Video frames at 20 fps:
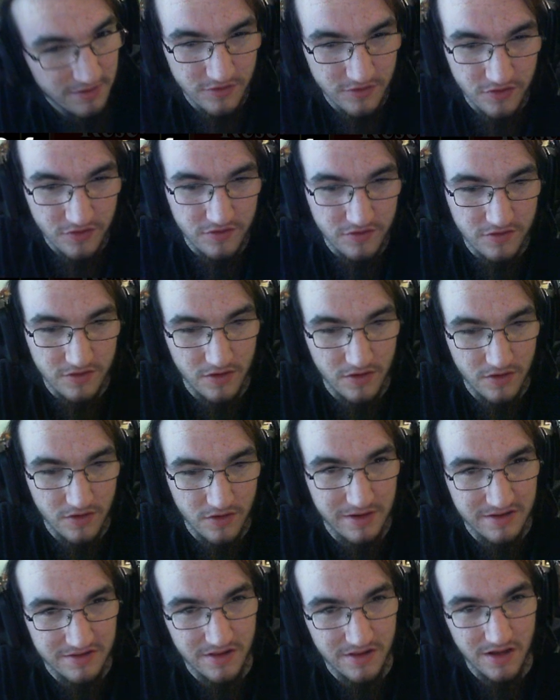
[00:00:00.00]
so it
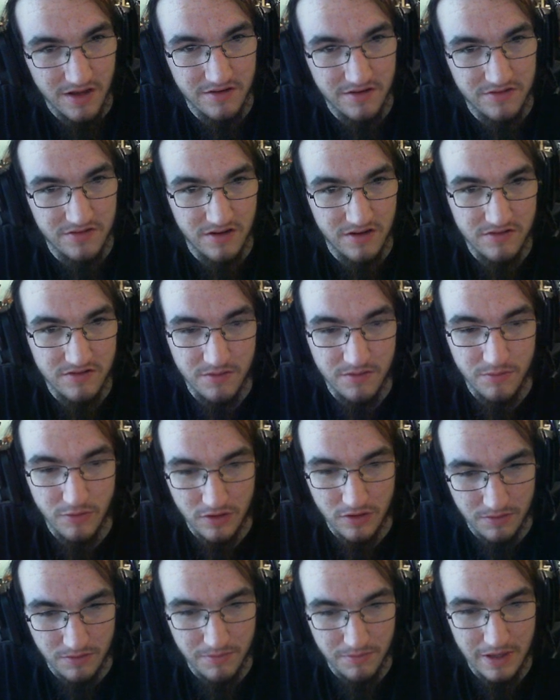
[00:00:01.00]
makes a lot of sense to
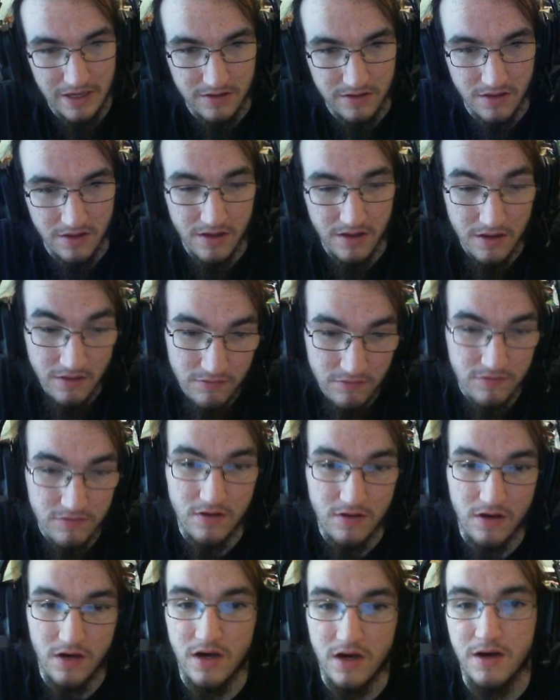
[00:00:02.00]
bring them back to life.
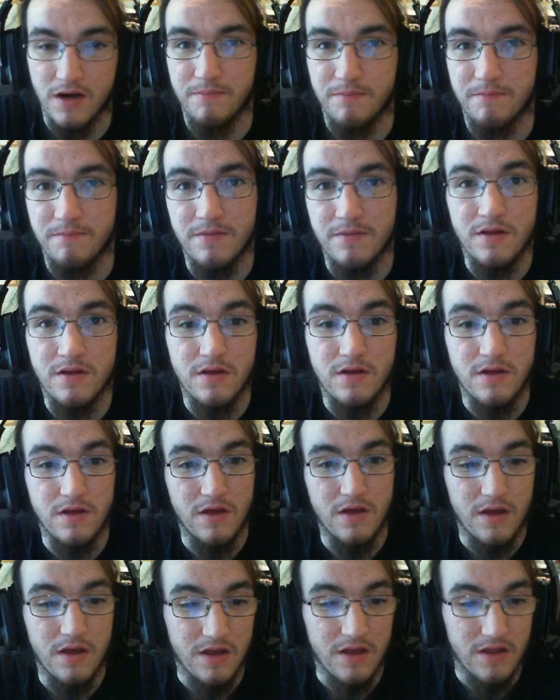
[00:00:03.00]

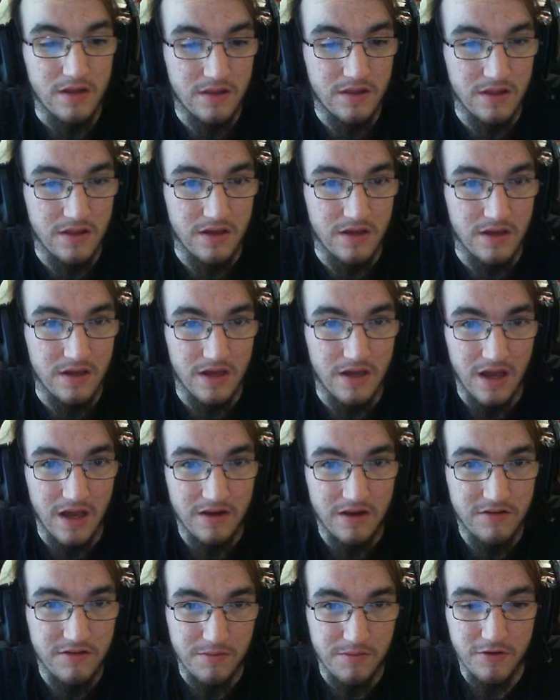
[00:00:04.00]
The
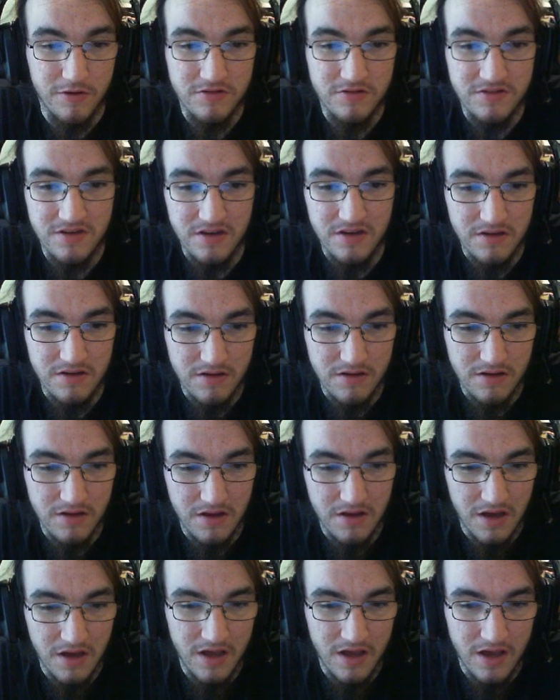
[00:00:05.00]
Angel of Mercy
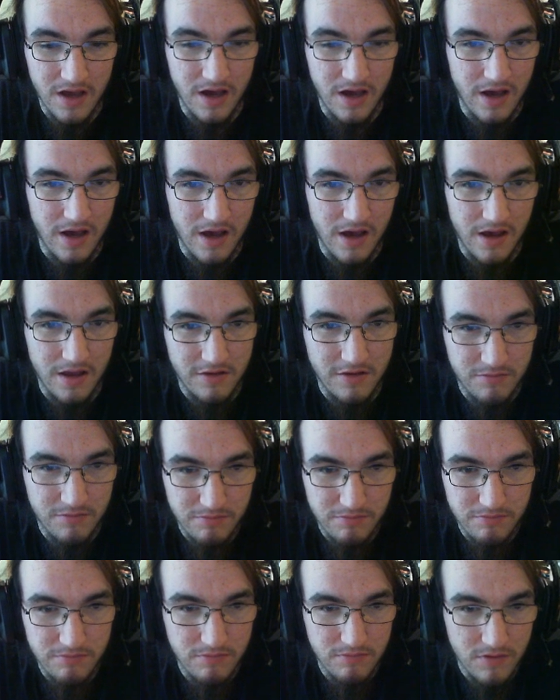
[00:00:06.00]
is
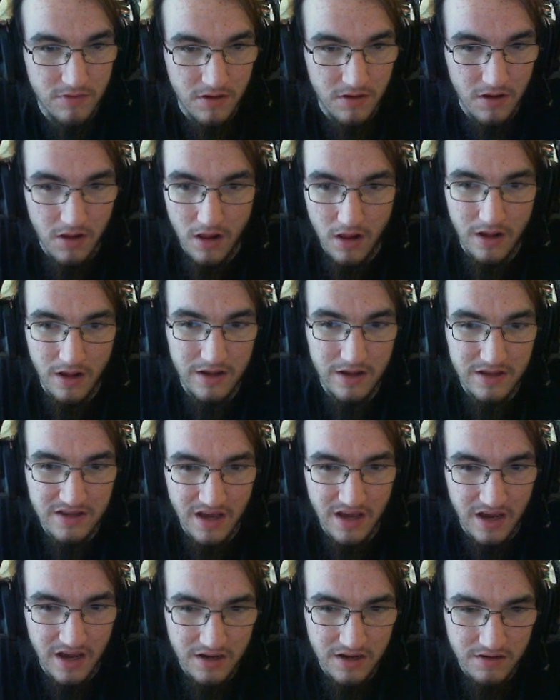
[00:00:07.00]

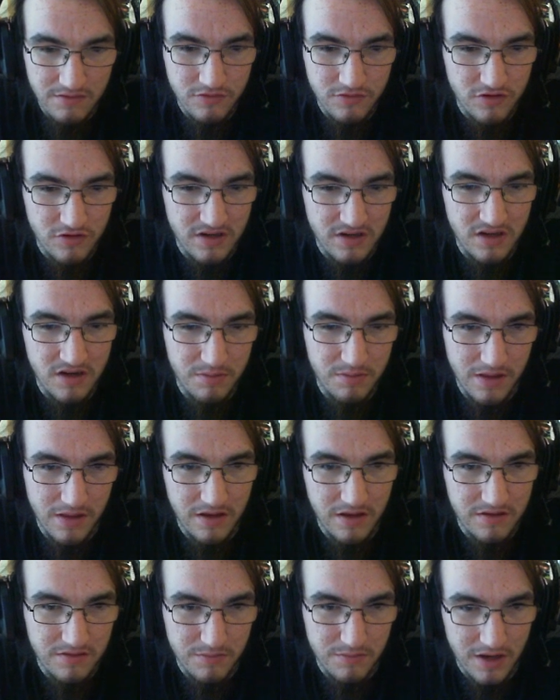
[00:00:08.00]
kind of tricky to play
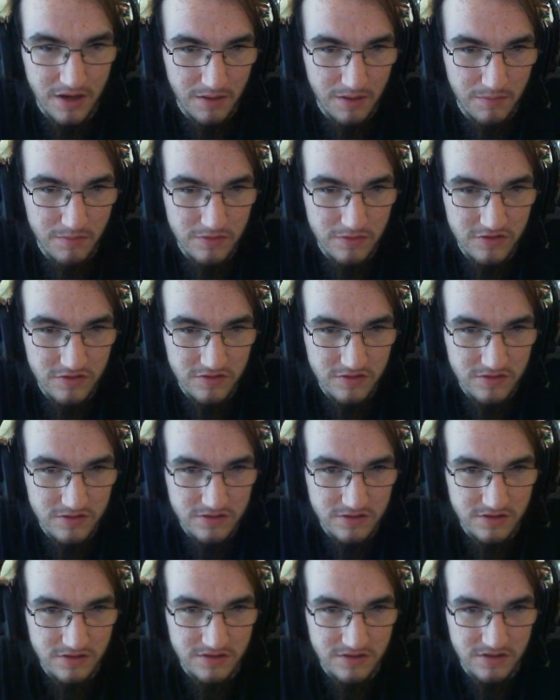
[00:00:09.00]
sometimes,
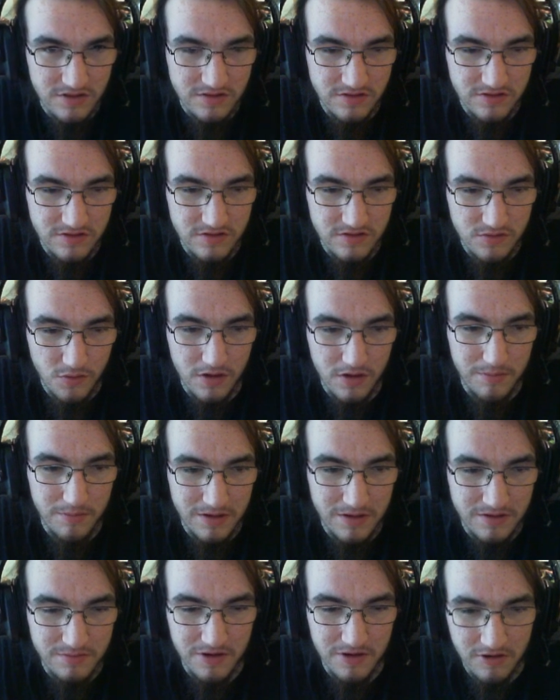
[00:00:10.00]
just because you want to be
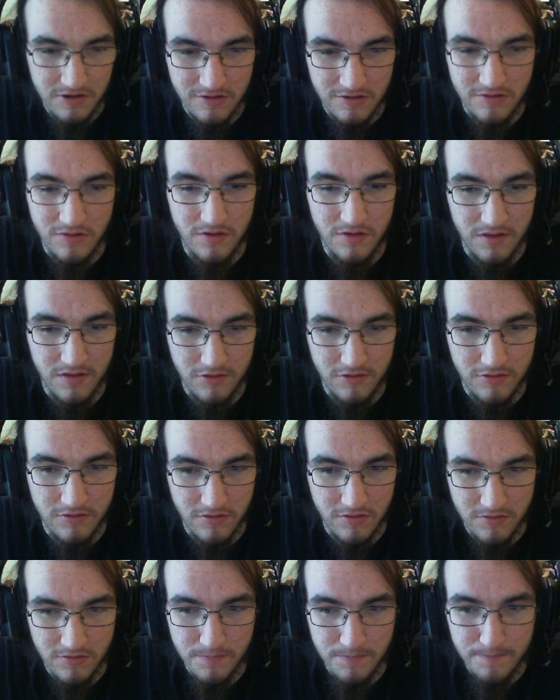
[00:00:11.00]
spending your gold on their
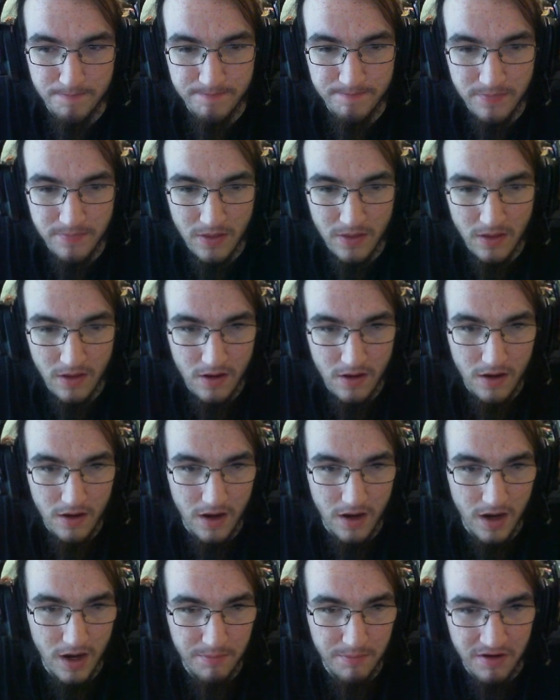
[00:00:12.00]
turn.
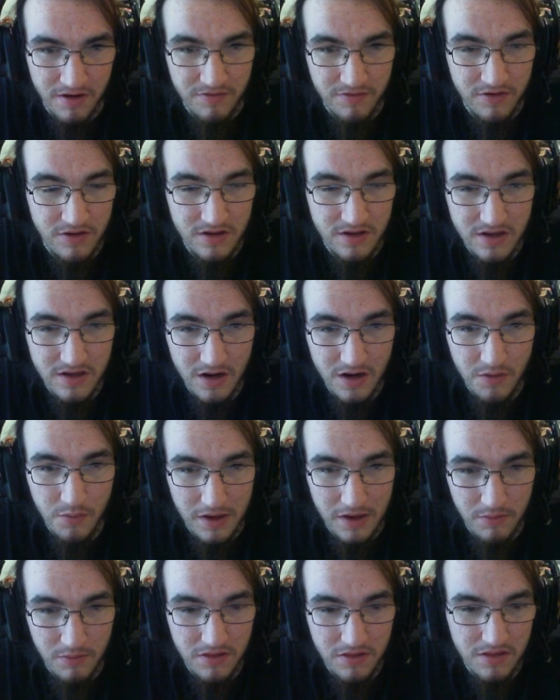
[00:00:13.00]
But if you can get
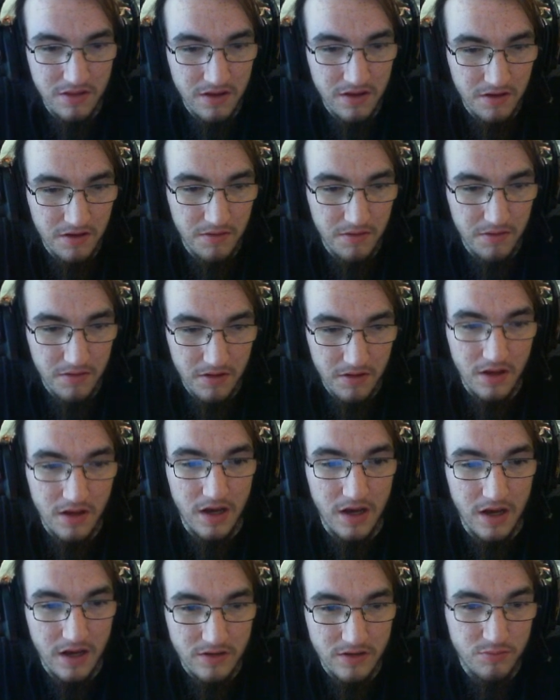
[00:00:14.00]
away with it,
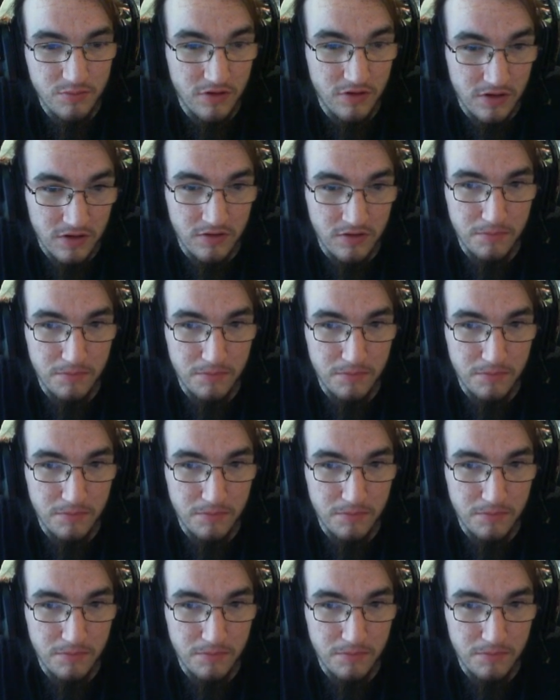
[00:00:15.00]
it's pretty good.